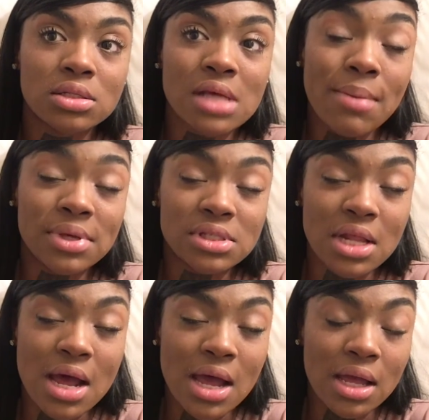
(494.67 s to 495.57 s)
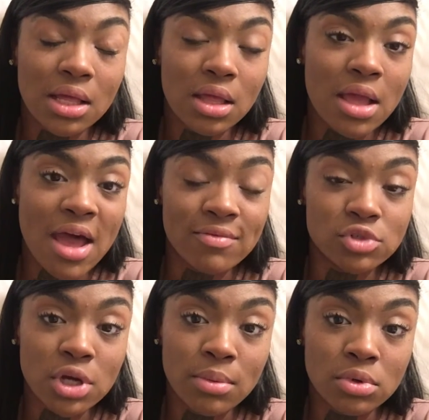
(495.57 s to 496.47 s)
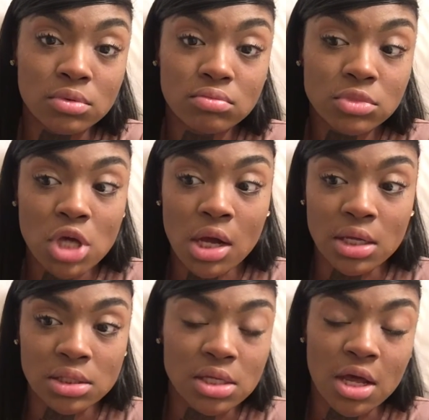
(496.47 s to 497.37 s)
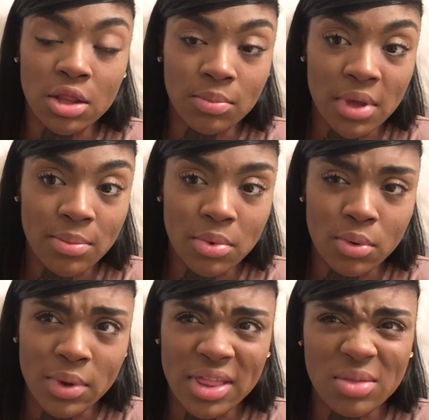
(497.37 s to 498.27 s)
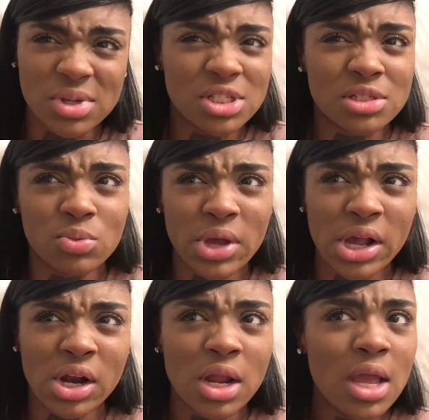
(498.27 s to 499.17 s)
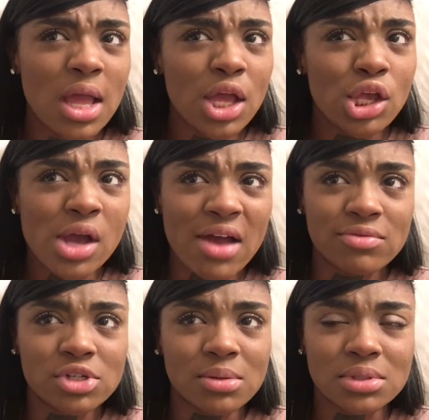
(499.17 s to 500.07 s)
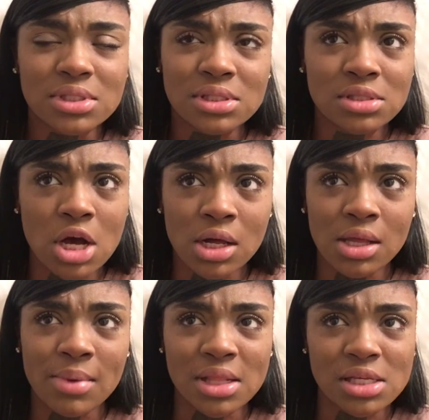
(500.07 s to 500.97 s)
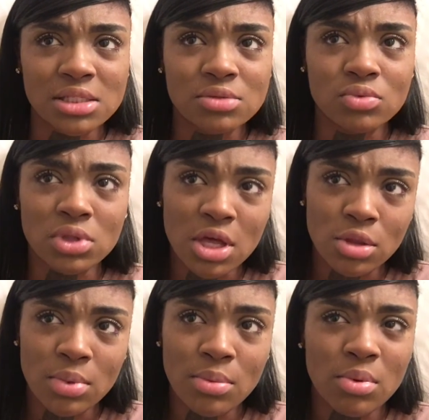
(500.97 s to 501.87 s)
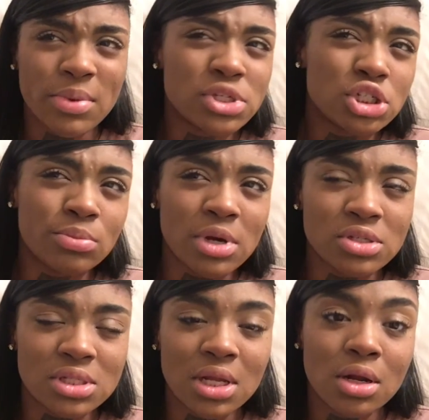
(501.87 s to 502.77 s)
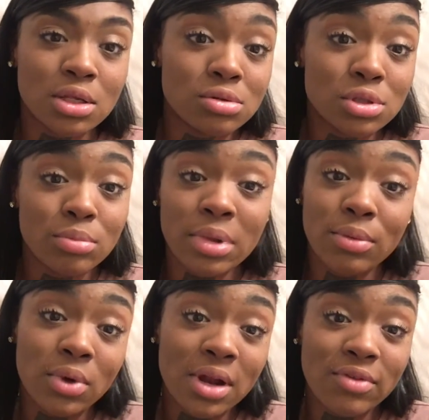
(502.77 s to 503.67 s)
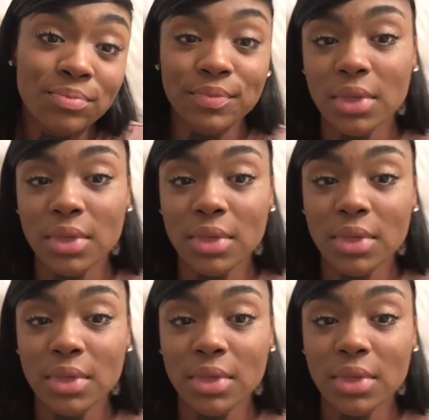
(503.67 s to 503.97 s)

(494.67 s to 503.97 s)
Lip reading: topics that I have trouble talking to other people with, which is weird. You have trouble talking about this with other people, but you're posting it on YouTube, but whatever.